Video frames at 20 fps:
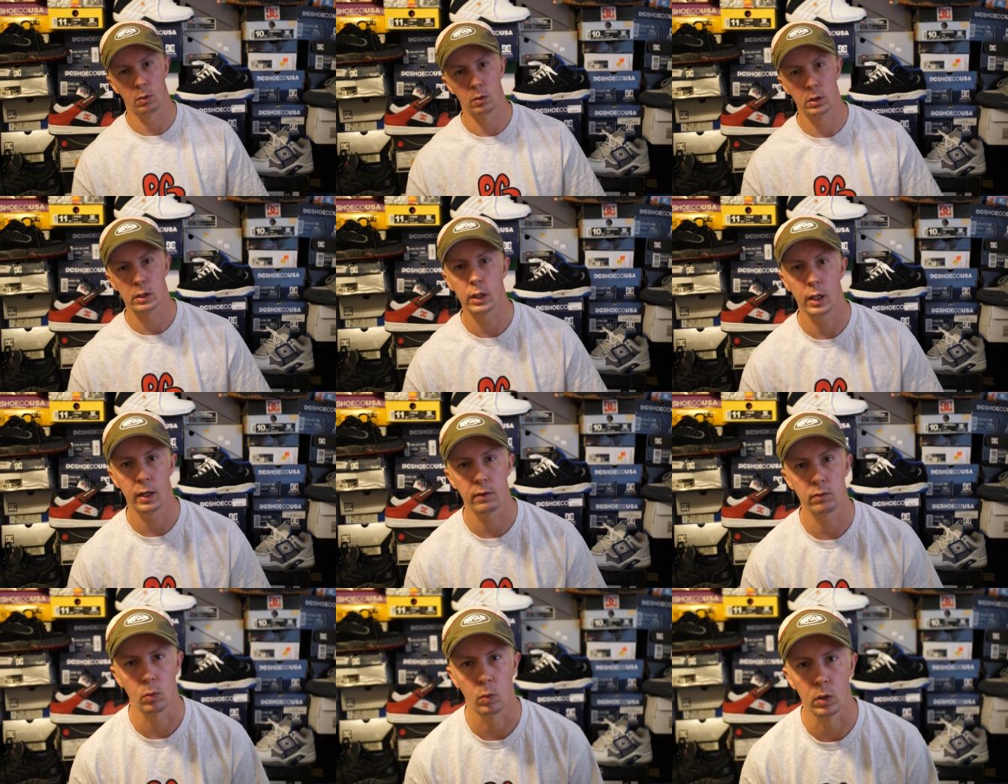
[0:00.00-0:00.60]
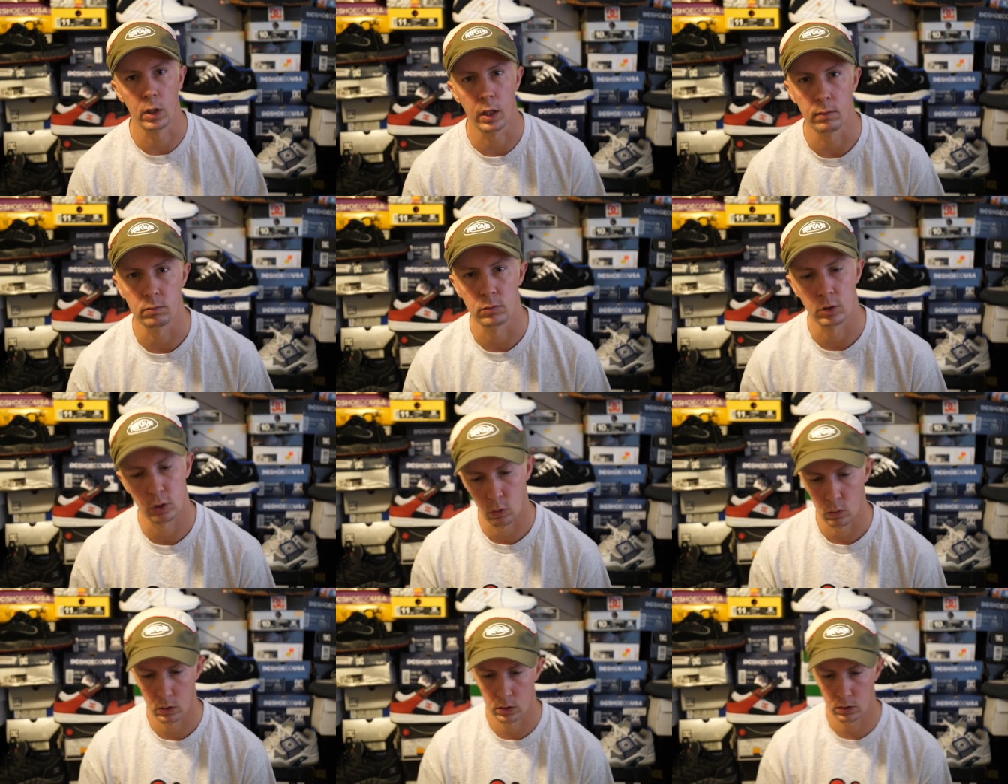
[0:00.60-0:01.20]
I want to get every one of them.
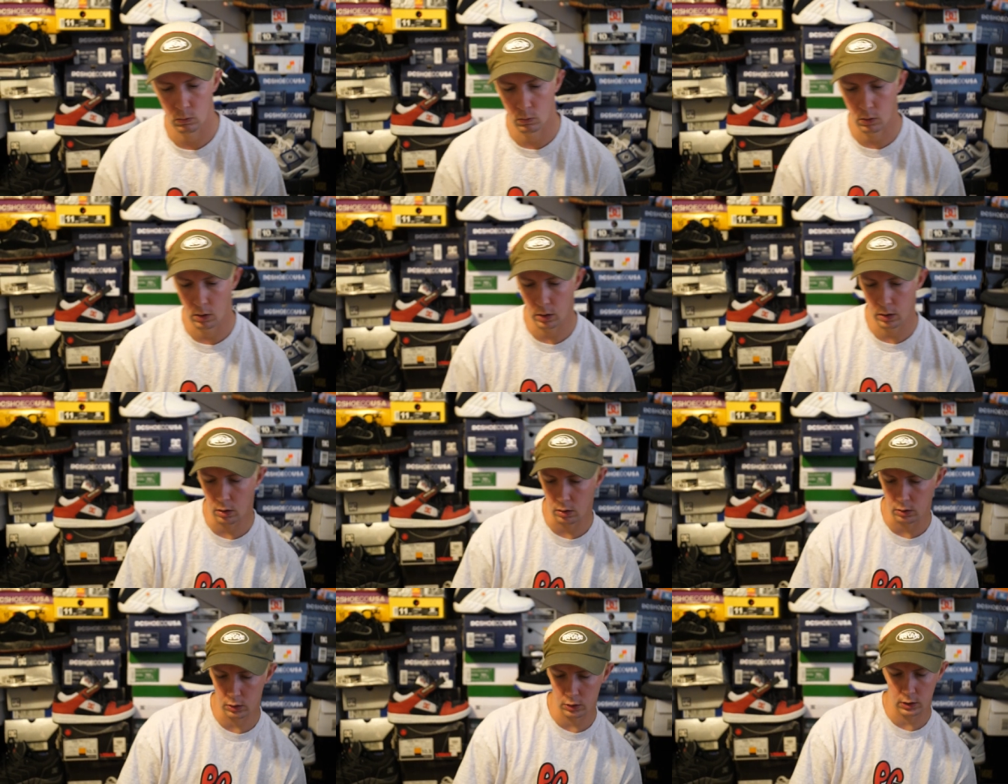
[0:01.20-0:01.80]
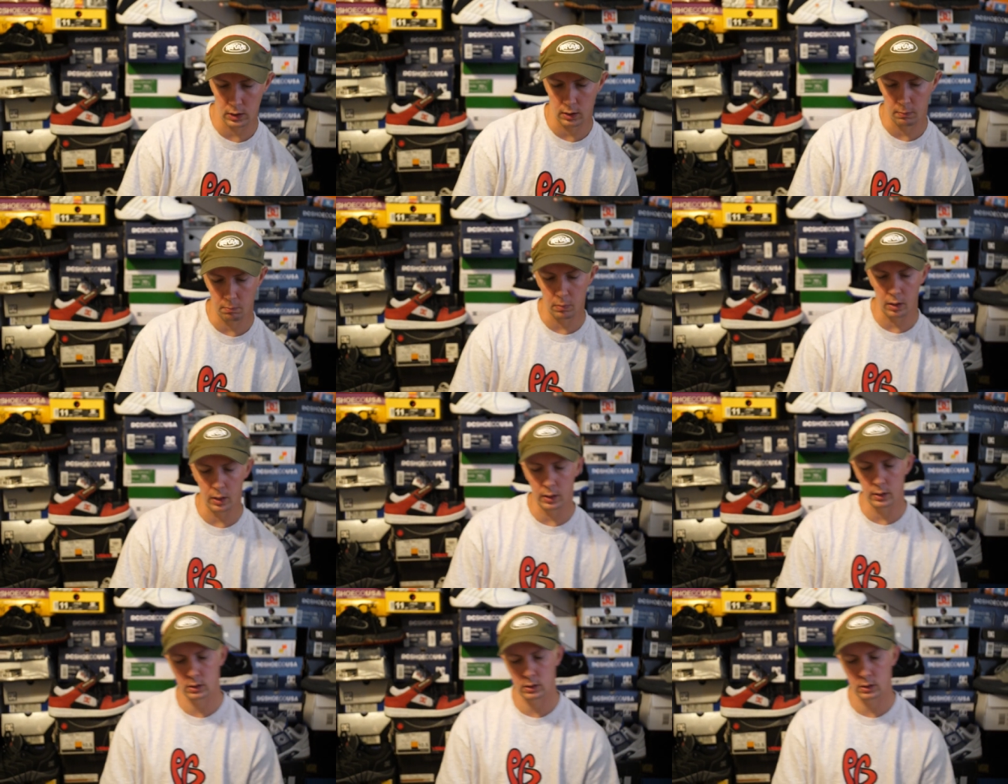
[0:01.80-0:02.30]
Shorty's one, all the shit. But